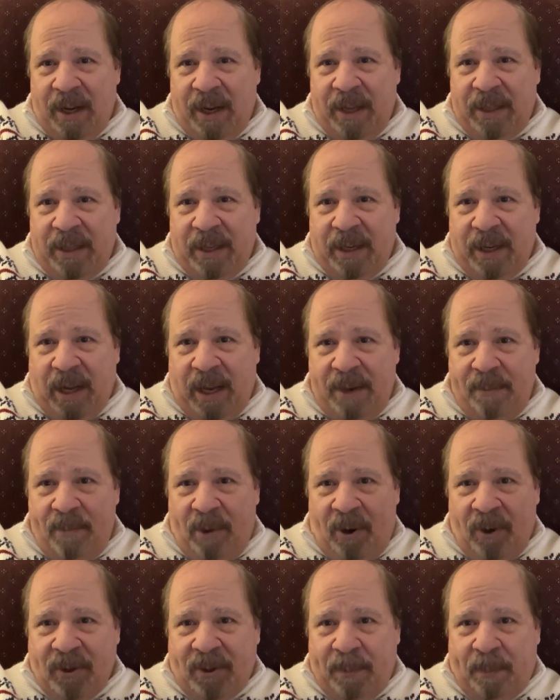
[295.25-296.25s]
and then I
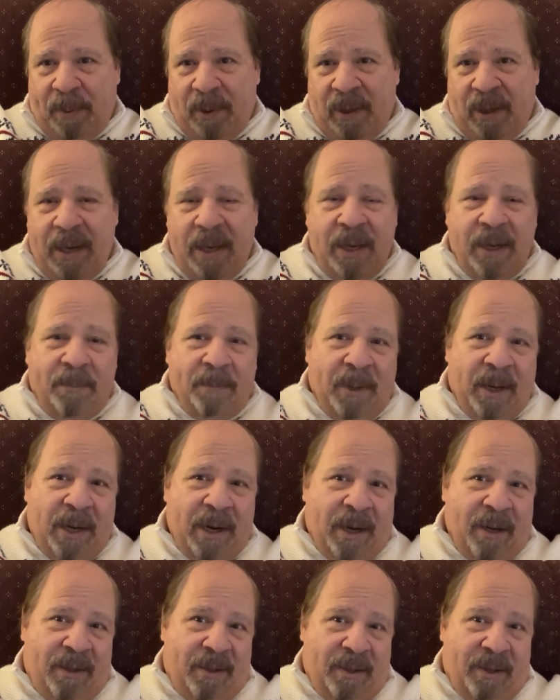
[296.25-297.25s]
multiply it
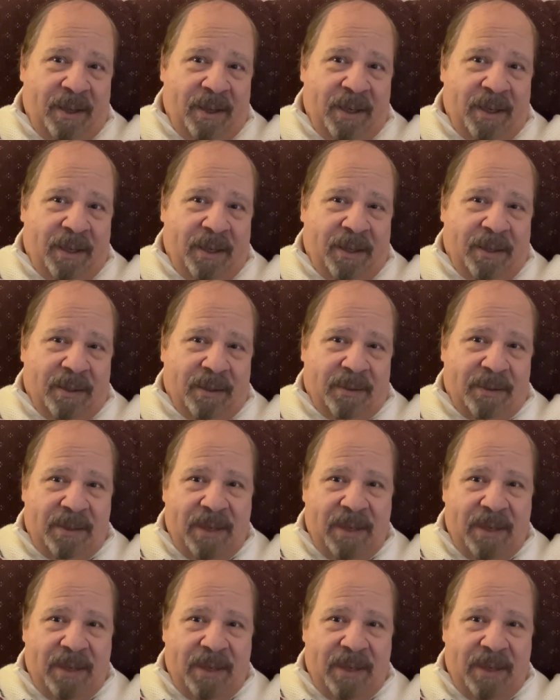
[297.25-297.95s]
by, I think,